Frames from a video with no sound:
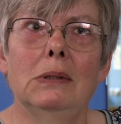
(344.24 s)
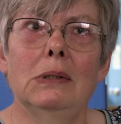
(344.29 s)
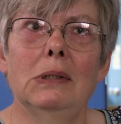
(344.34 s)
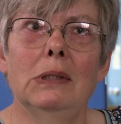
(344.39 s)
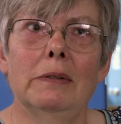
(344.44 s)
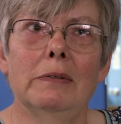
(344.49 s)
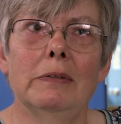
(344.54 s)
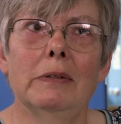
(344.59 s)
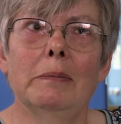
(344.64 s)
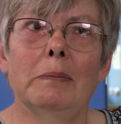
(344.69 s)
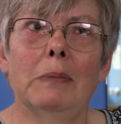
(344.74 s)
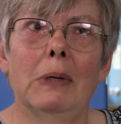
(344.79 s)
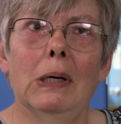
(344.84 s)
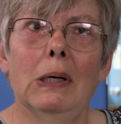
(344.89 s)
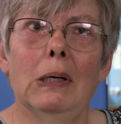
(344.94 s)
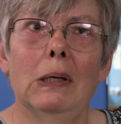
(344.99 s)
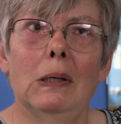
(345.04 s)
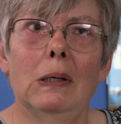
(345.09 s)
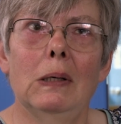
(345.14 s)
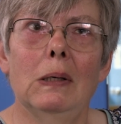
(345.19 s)
differ
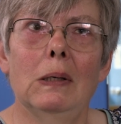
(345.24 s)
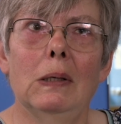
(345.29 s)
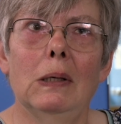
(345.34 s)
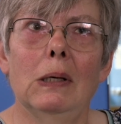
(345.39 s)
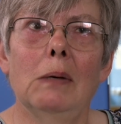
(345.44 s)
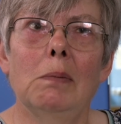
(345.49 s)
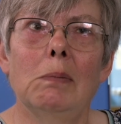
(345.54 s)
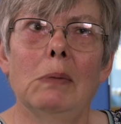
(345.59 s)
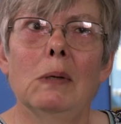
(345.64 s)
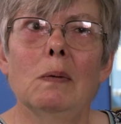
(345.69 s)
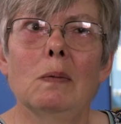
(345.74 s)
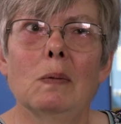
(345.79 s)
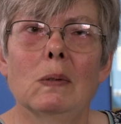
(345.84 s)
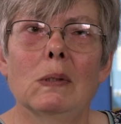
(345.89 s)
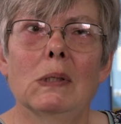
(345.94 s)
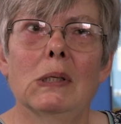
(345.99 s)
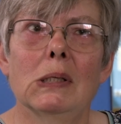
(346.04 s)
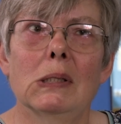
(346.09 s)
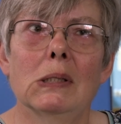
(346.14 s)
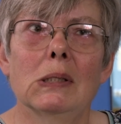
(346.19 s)
my immune
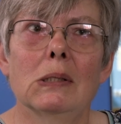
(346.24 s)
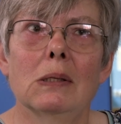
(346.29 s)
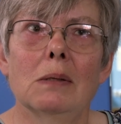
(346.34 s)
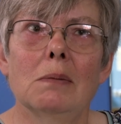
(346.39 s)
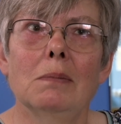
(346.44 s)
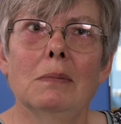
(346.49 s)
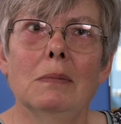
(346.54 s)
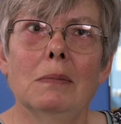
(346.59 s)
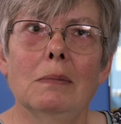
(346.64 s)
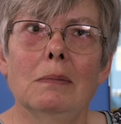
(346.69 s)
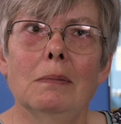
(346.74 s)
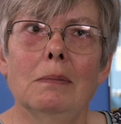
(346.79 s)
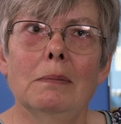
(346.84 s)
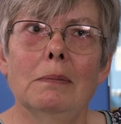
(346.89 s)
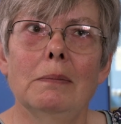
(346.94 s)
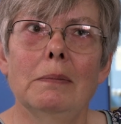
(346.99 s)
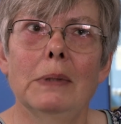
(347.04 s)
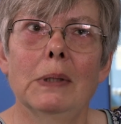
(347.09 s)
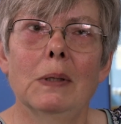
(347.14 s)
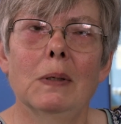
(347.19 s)
system
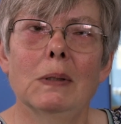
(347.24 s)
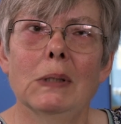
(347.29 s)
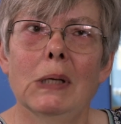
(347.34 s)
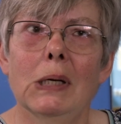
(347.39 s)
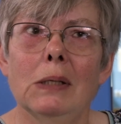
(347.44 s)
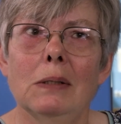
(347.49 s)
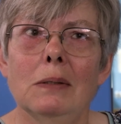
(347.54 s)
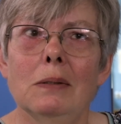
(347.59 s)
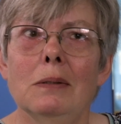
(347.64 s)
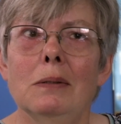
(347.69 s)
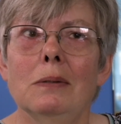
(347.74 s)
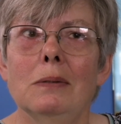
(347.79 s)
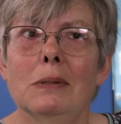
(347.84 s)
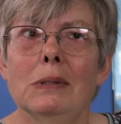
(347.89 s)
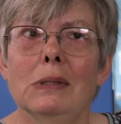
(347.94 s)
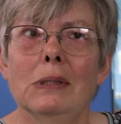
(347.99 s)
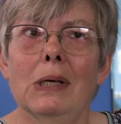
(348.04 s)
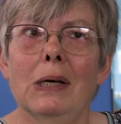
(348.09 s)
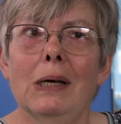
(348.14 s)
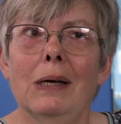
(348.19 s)
because I do
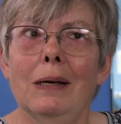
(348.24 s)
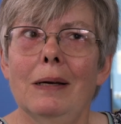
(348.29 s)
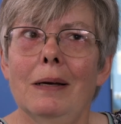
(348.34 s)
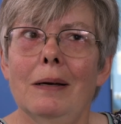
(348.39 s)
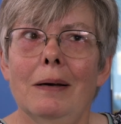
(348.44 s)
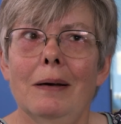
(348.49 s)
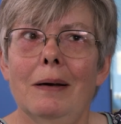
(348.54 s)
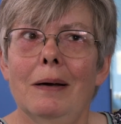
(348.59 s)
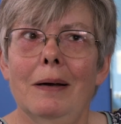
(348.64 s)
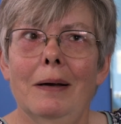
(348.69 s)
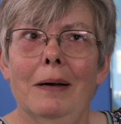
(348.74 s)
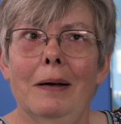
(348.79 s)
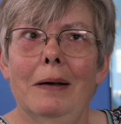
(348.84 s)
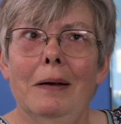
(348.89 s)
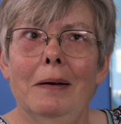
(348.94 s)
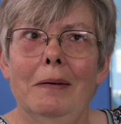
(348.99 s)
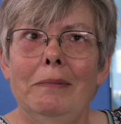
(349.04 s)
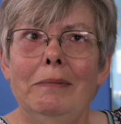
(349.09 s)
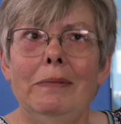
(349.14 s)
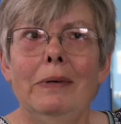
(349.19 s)
stay
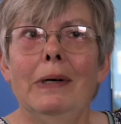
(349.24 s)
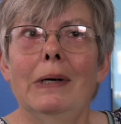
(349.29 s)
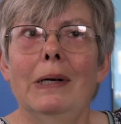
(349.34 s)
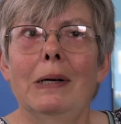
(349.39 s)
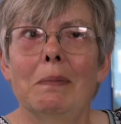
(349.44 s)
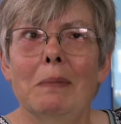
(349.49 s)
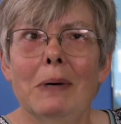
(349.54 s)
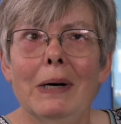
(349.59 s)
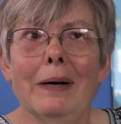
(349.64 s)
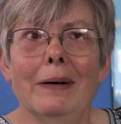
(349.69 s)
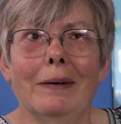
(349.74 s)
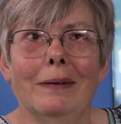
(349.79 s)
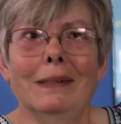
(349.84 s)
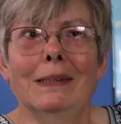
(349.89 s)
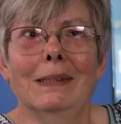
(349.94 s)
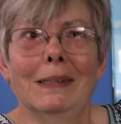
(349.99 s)
very well.